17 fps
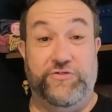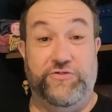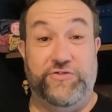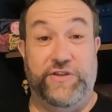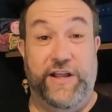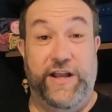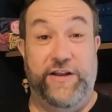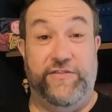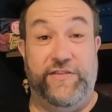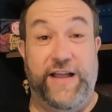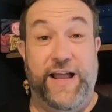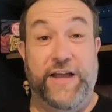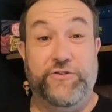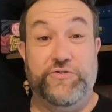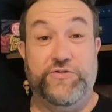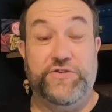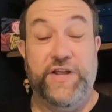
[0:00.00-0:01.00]
Latest.
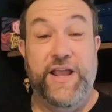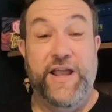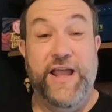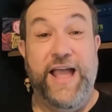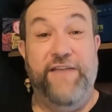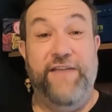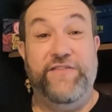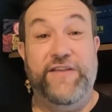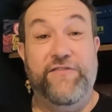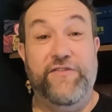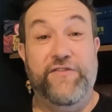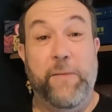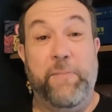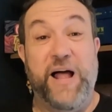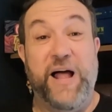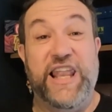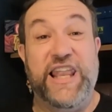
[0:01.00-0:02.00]
Dodgers have given
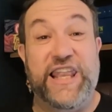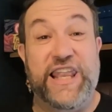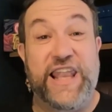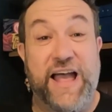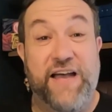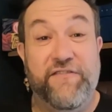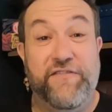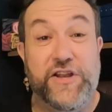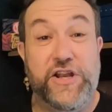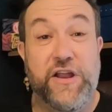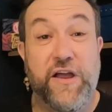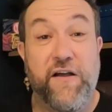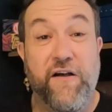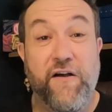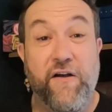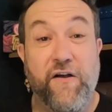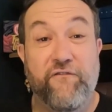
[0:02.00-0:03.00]
up 11
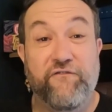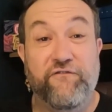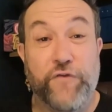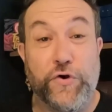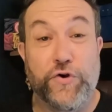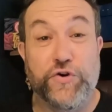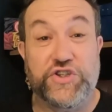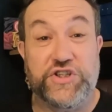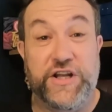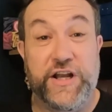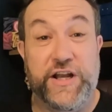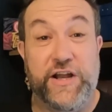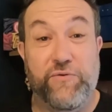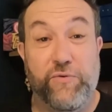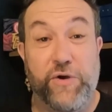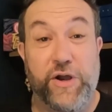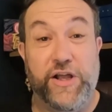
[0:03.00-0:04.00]
first inning
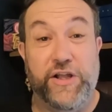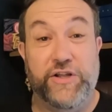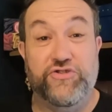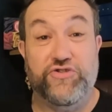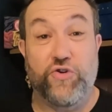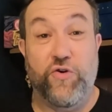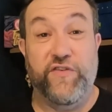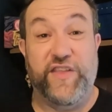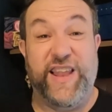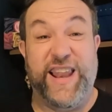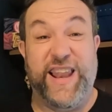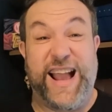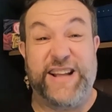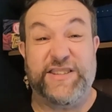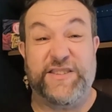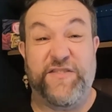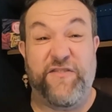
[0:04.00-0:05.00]
runs over the
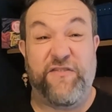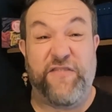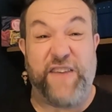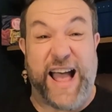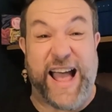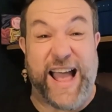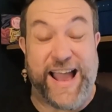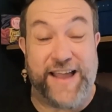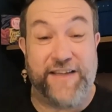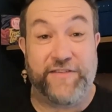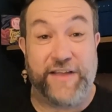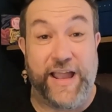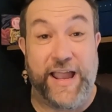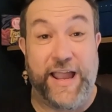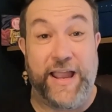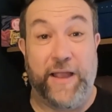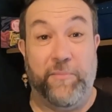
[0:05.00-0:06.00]
last 5
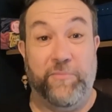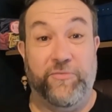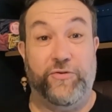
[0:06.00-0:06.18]
games.